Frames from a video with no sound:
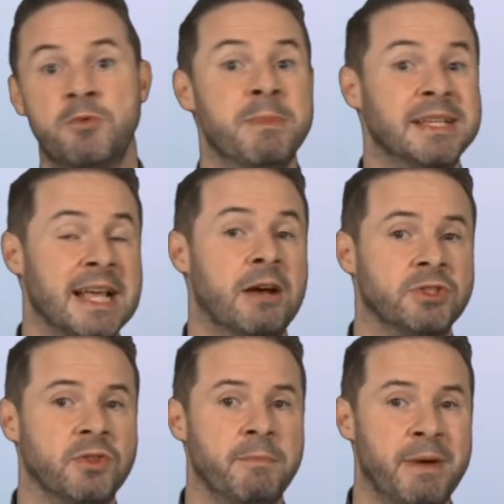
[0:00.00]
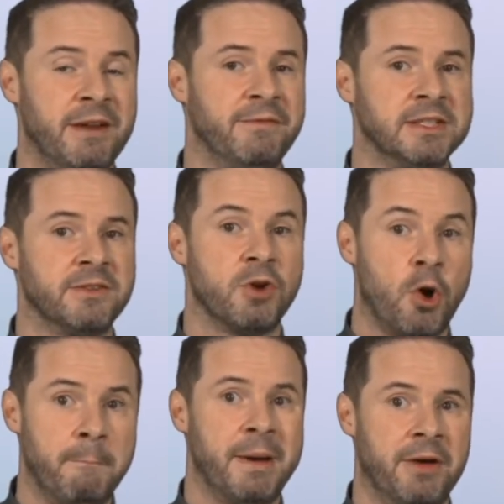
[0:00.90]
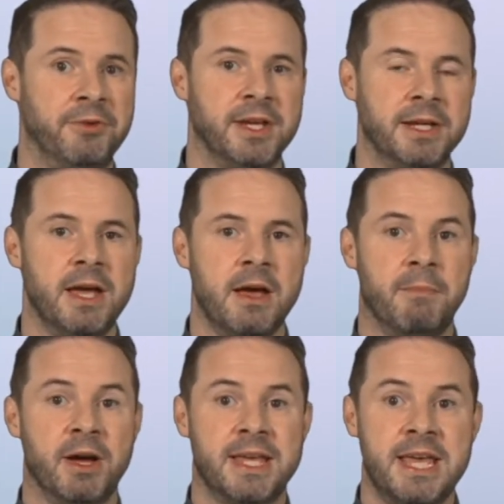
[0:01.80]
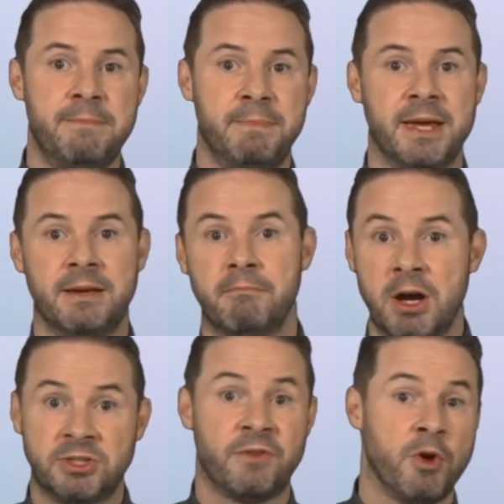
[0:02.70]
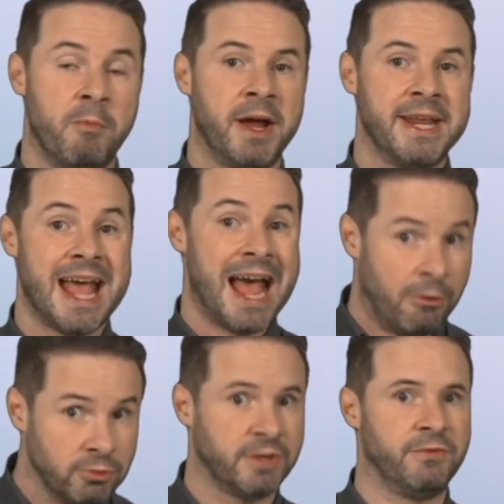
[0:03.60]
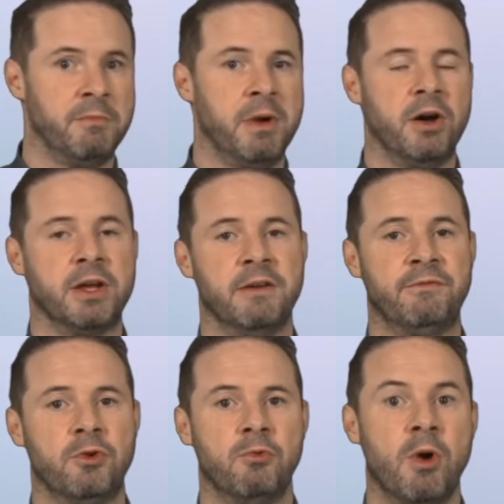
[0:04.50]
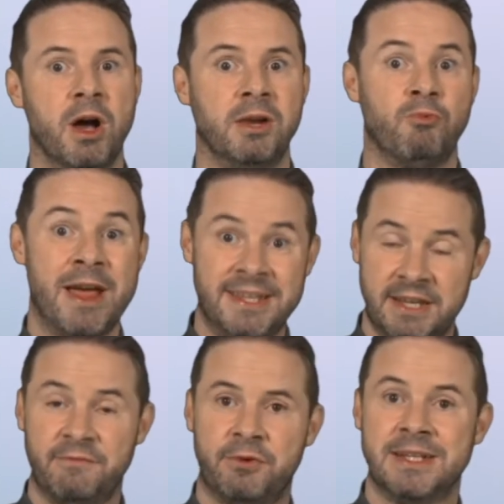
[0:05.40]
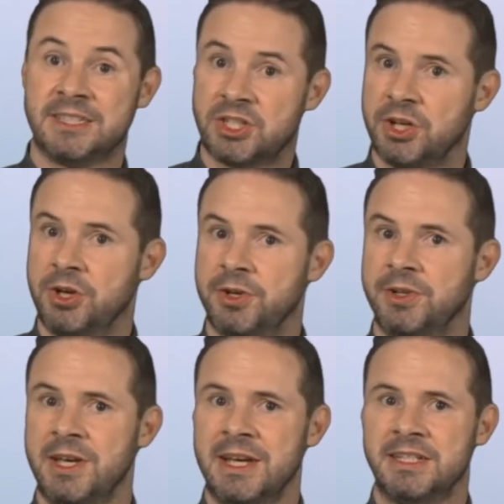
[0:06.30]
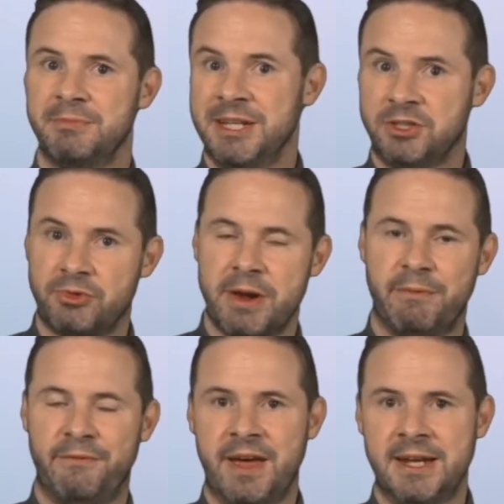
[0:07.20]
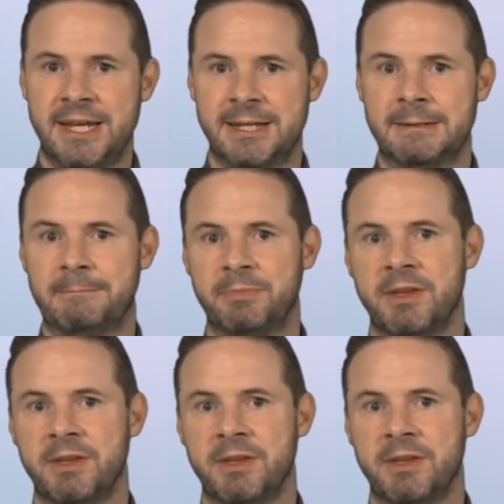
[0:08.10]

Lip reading: you miss out on the benefits of compounding by keeping most of your money out of the market for a while, waiting for its turn to be drip fed in.